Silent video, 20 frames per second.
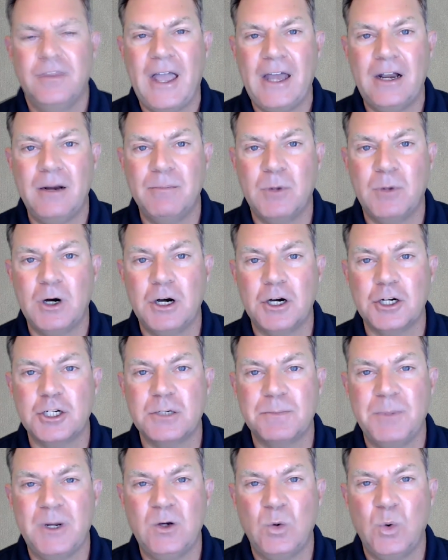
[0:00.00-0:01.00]
that
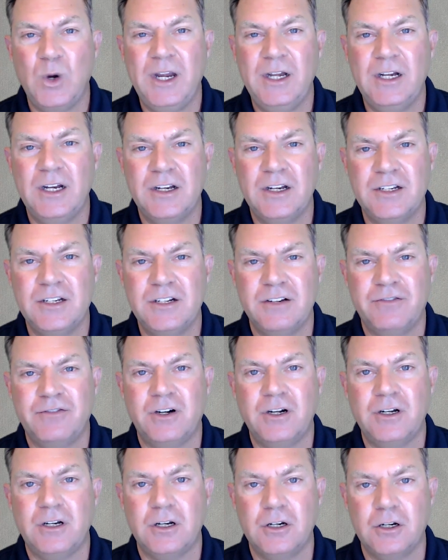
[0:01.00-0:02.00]
emerged between
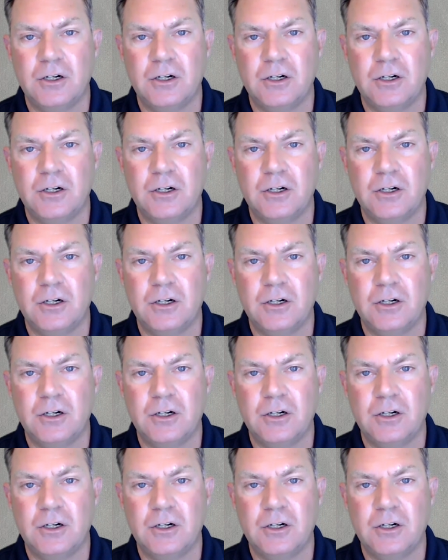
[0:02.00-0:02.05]
different